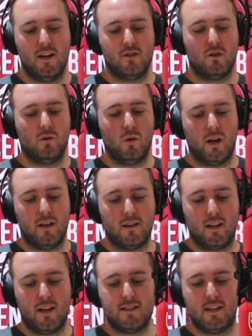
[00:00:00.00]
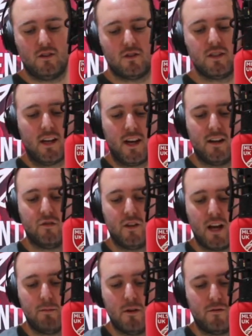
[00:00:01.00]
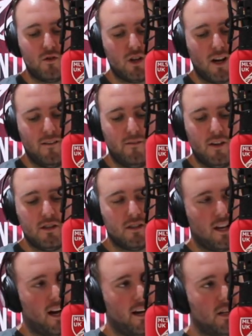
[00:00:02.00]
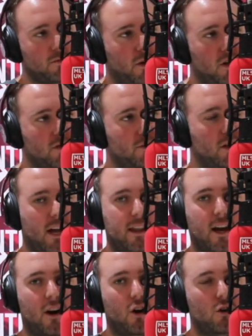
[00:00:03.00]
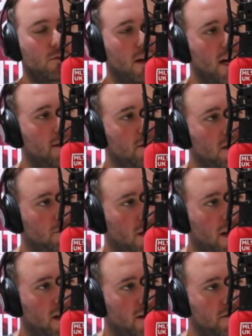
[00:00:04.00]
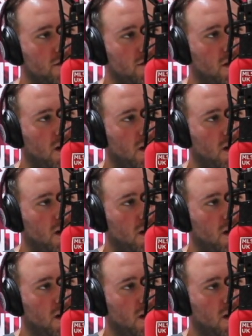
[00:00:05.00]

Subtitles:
So is it just a case for them of try and finish as high as possible, get that home game in the playoffs?